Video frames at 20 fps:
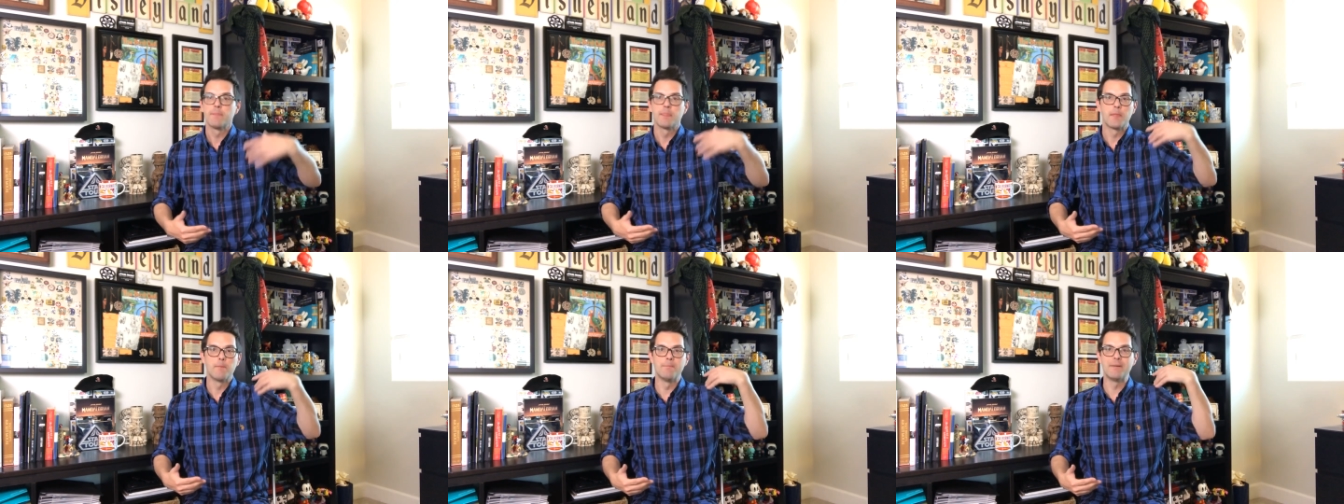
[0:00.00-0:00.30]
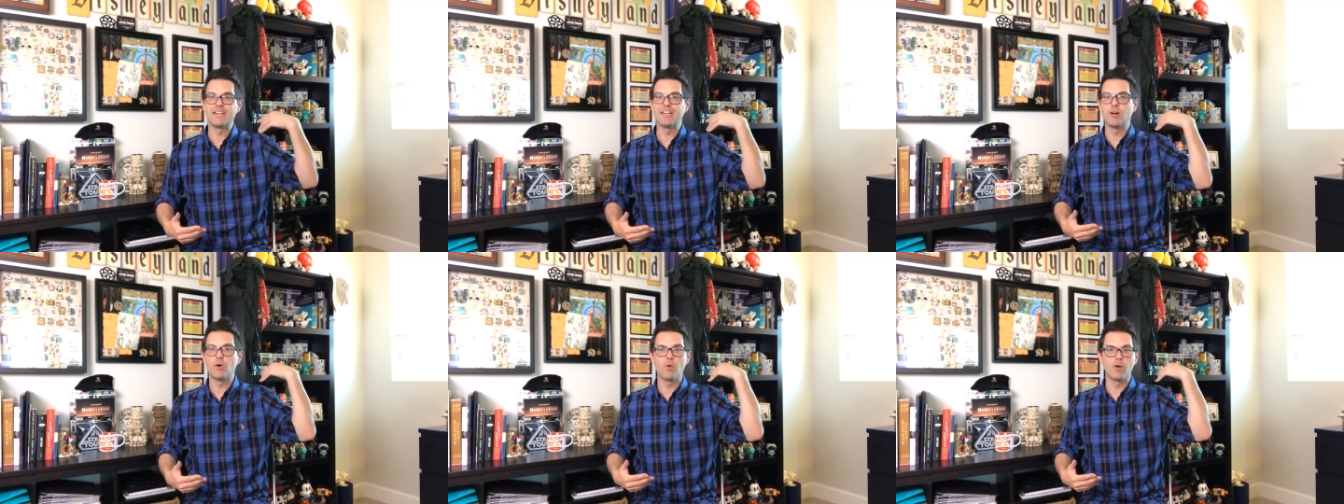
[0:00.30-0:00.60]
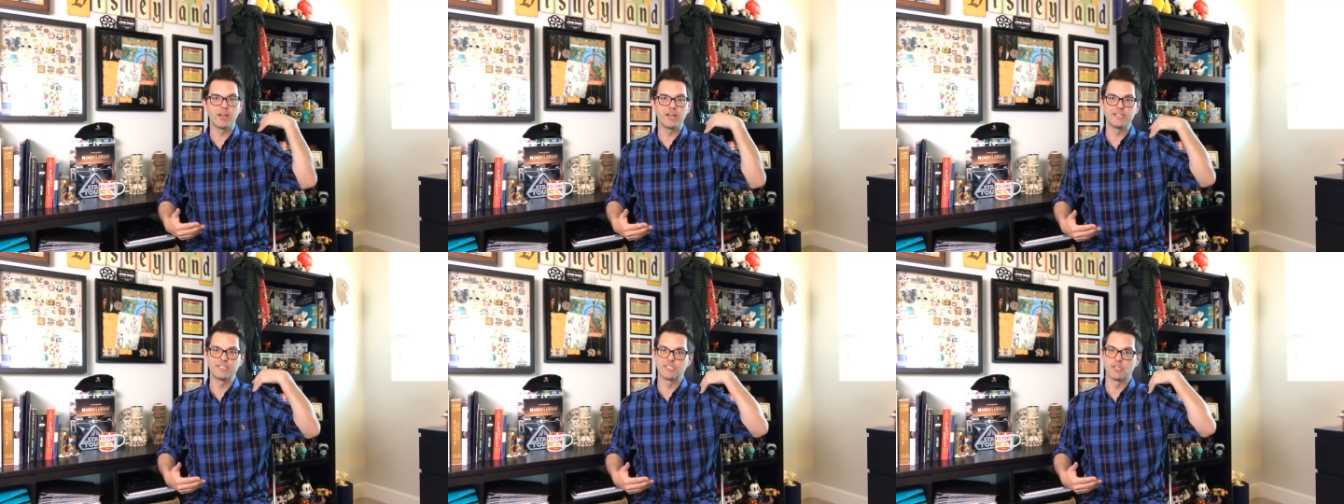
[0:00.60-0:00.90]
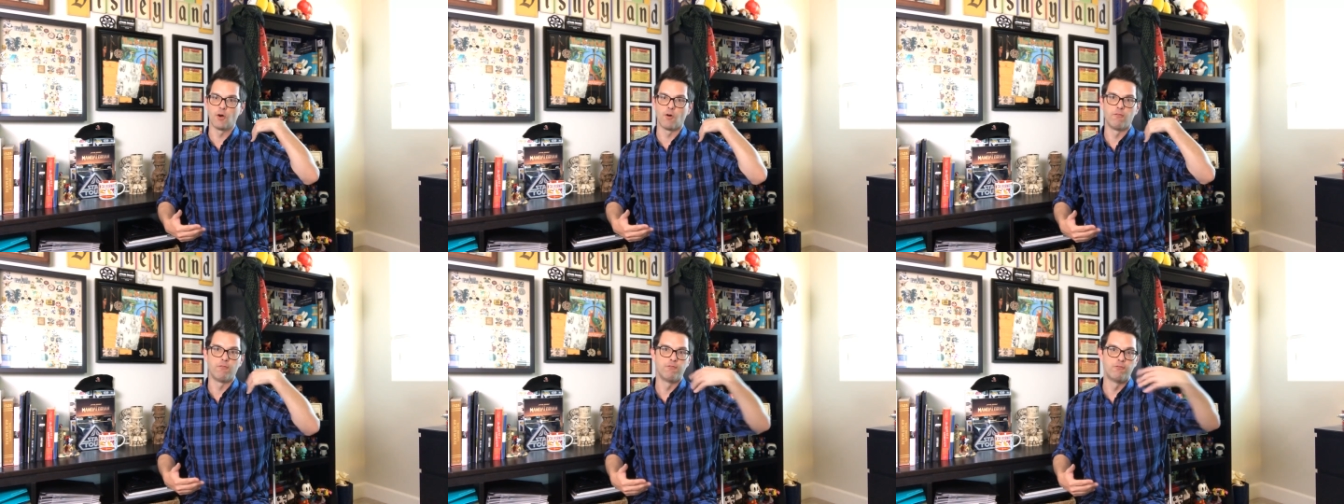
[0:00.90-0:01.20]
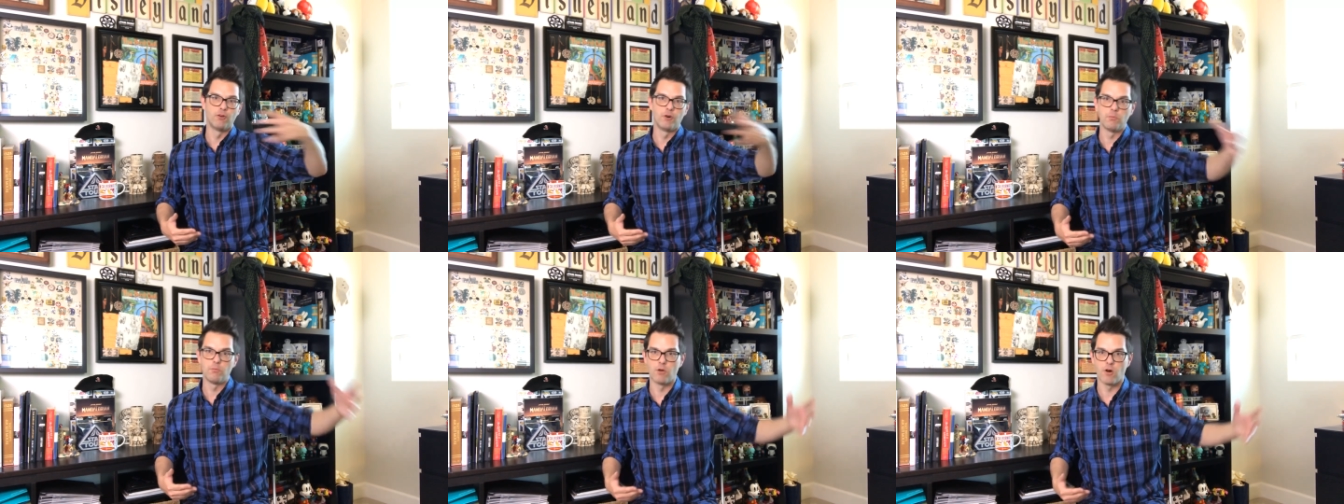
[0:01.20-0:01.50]
but you don't want it to go
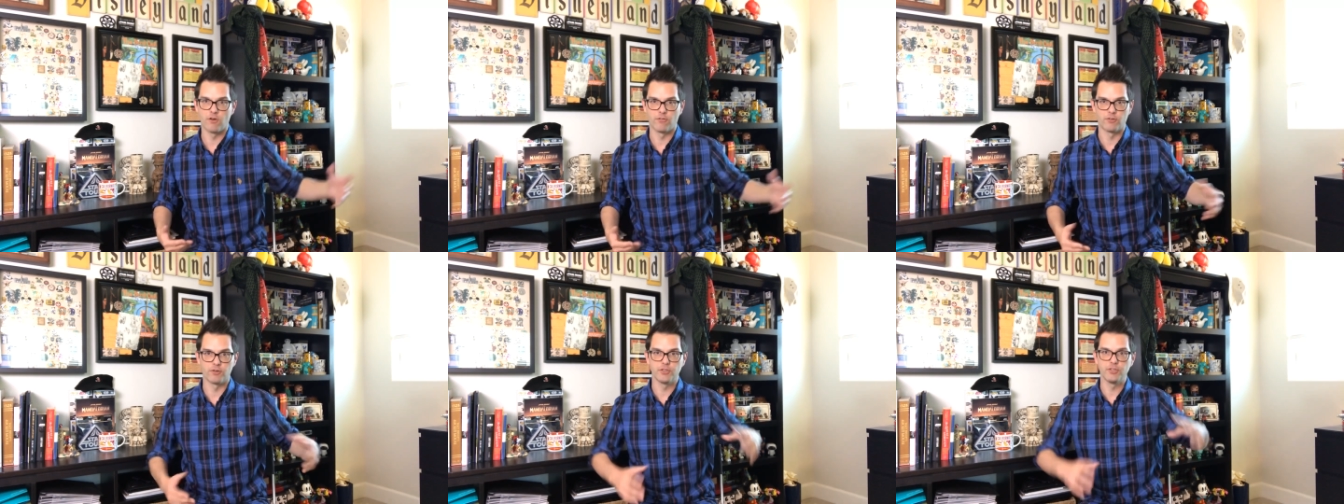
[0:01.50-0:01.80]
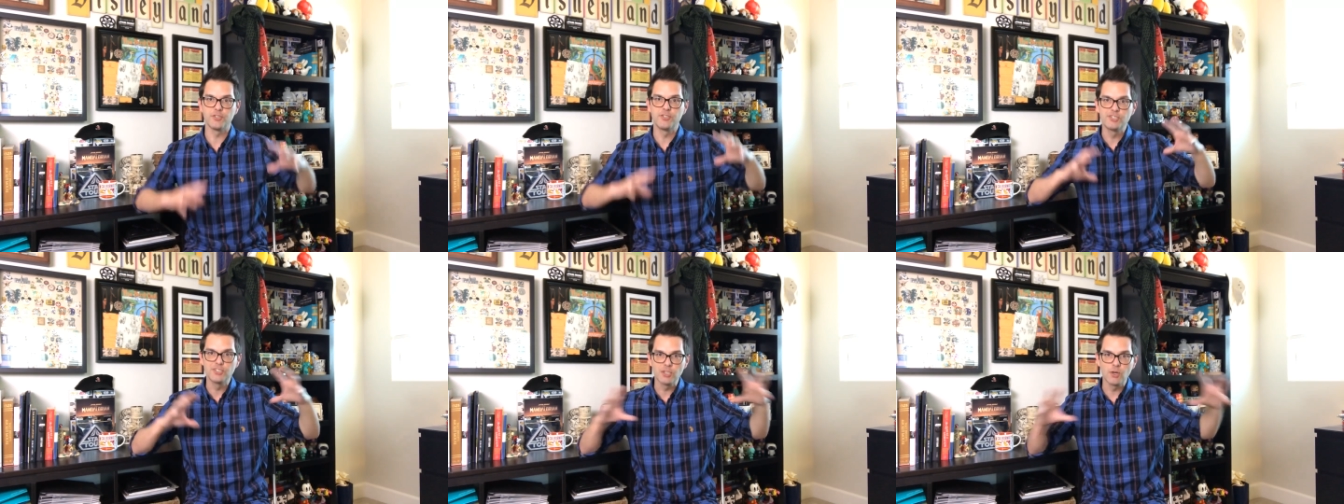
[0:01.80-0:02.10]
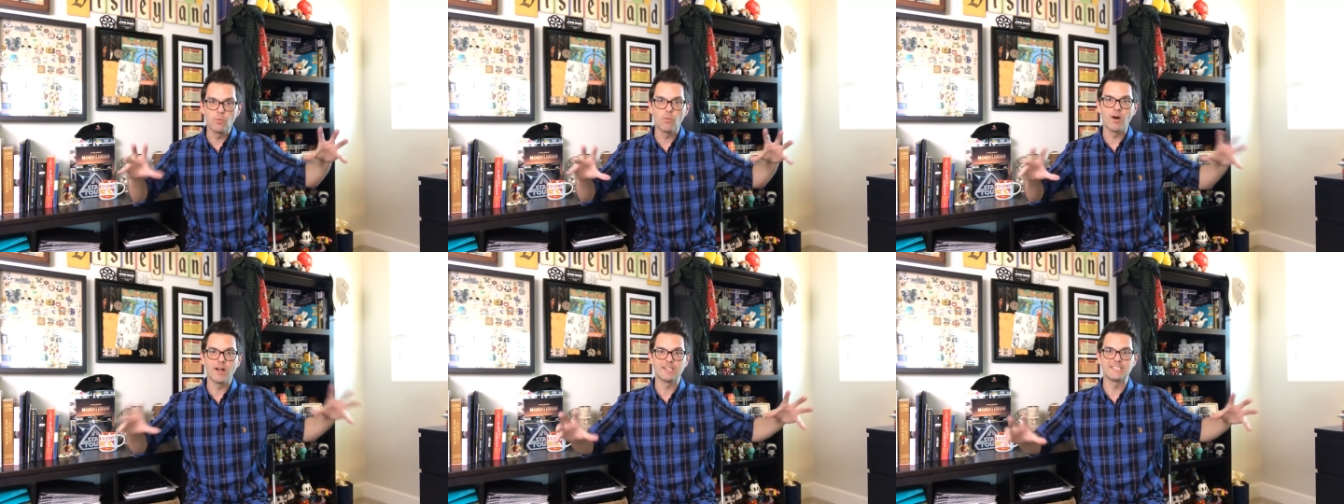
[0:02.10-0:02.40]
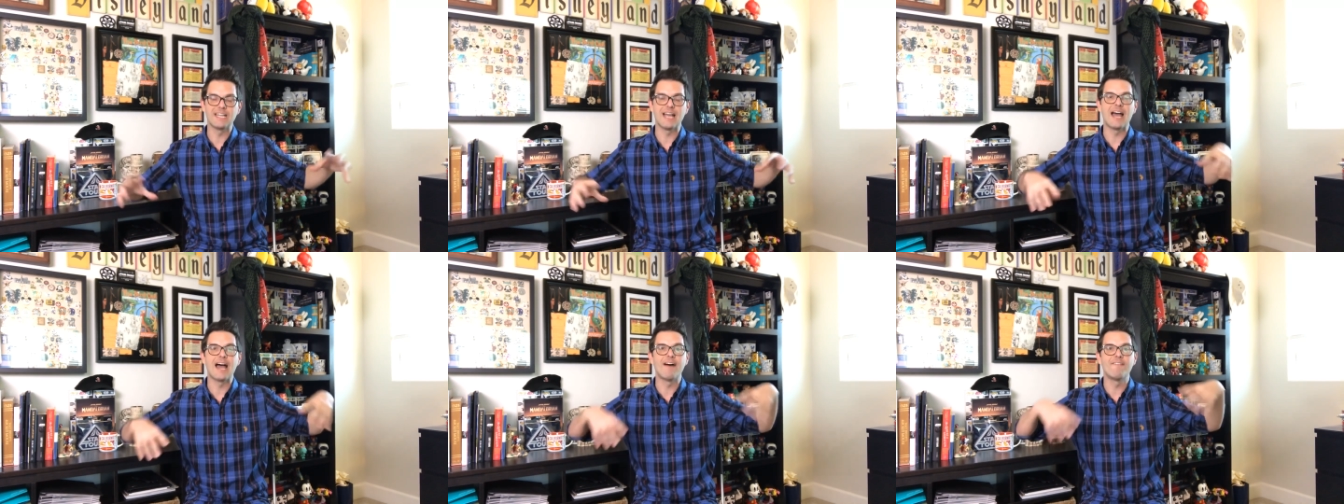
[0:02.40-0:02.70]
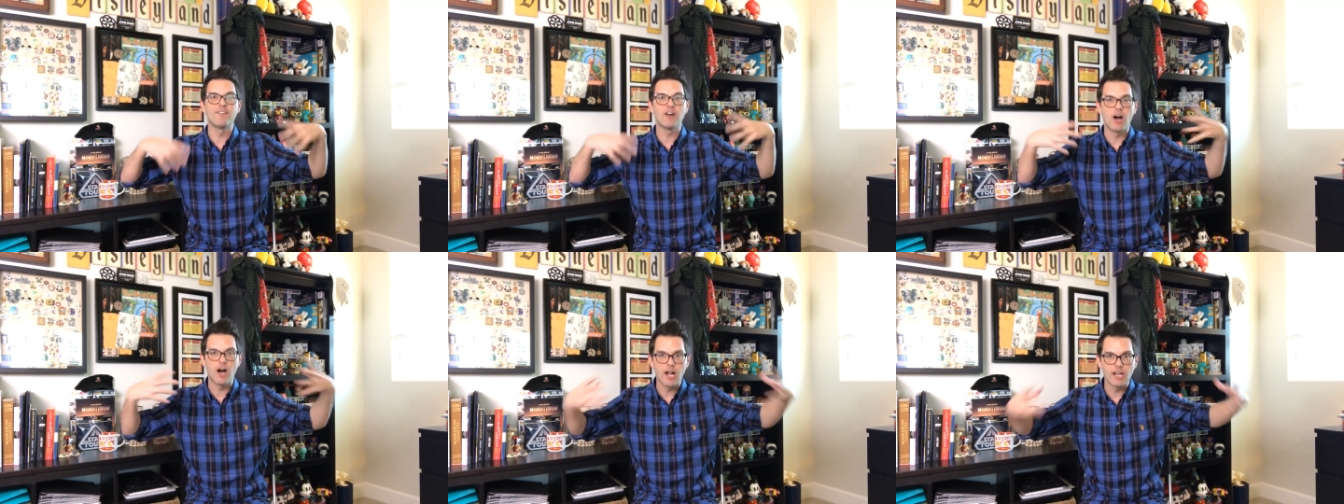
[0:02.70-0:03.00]
full Marvel. You still want to
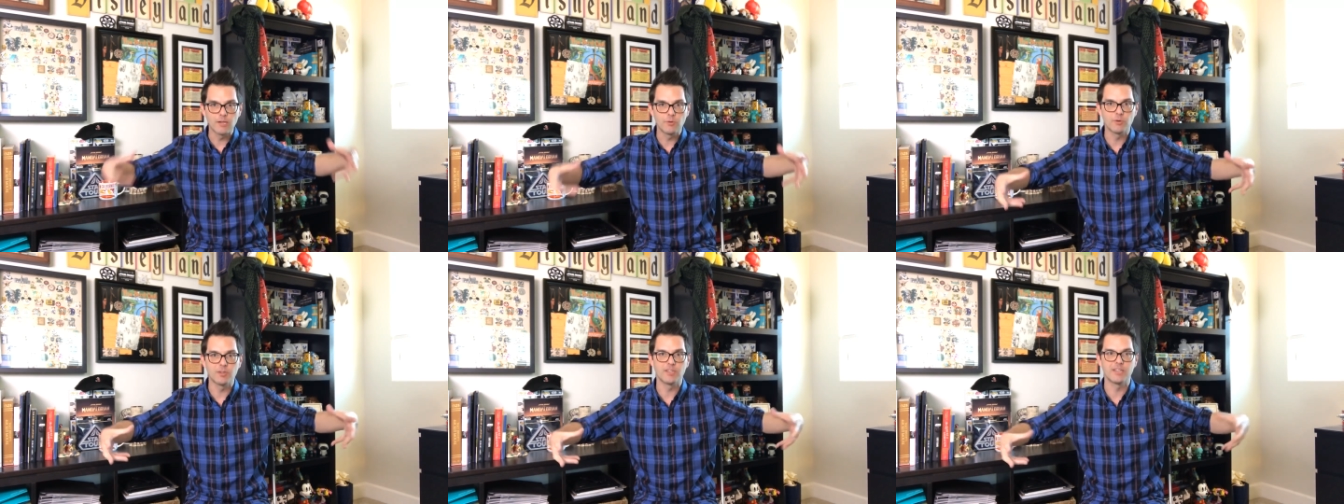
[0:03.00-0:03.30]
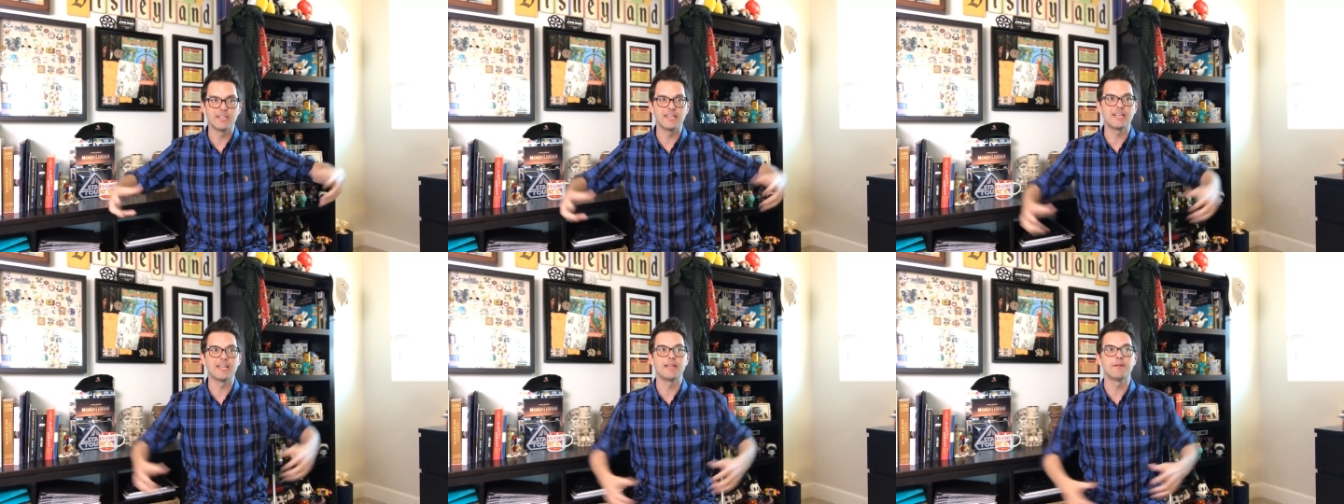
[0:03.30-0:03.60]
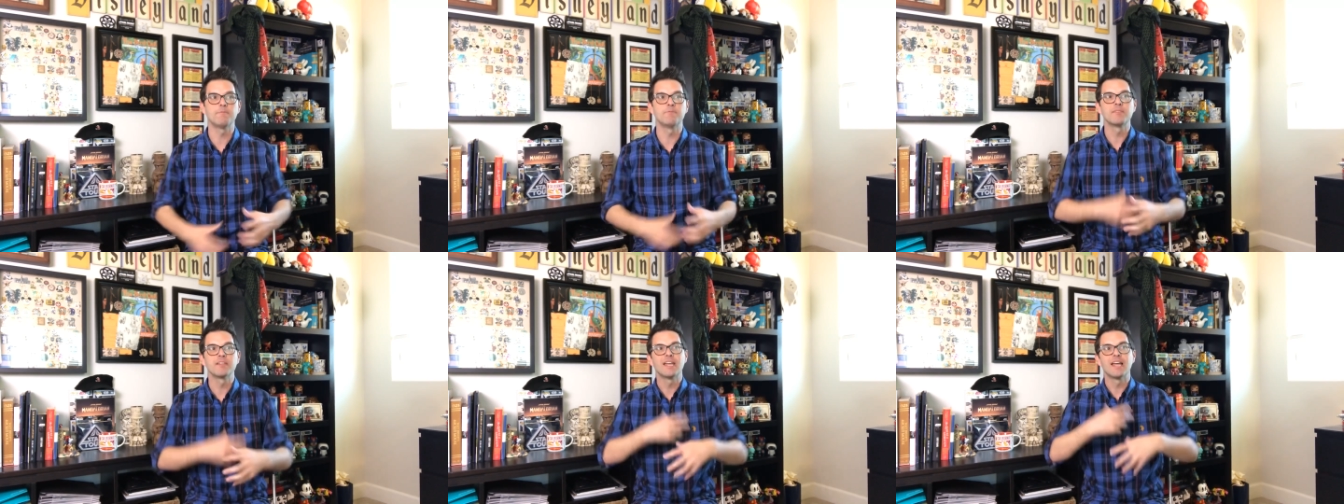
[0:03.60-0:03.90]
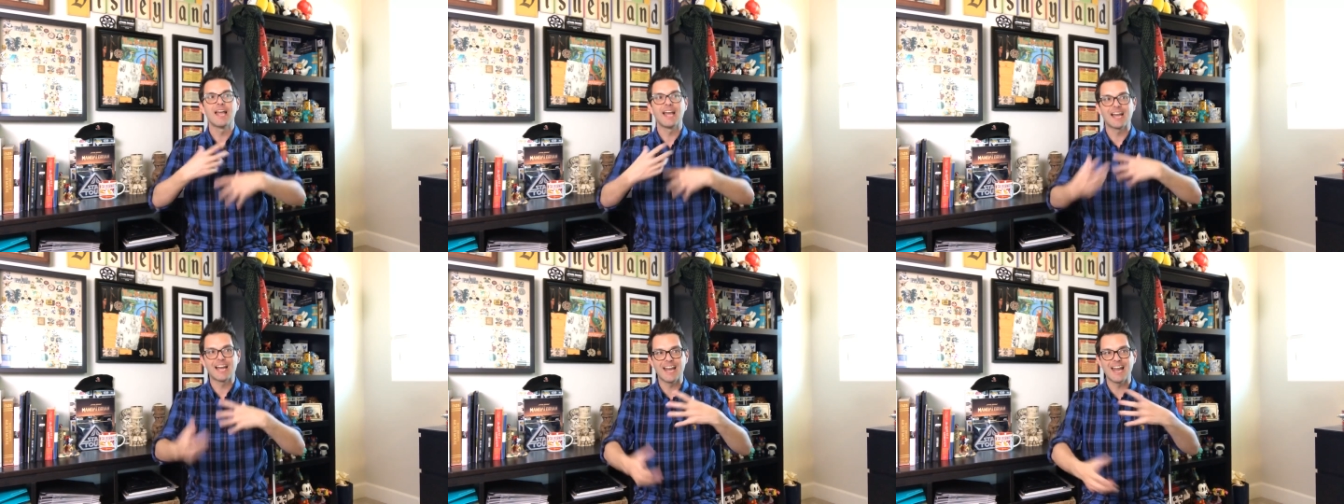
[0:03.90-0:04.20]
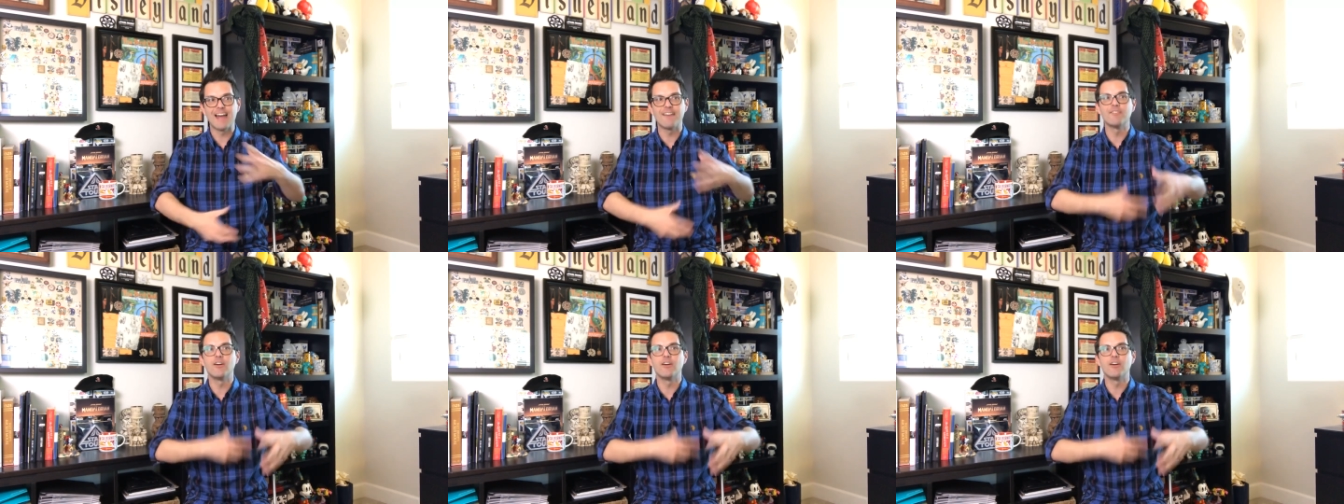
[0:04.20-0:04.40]
have the Hollywood theme and kind of have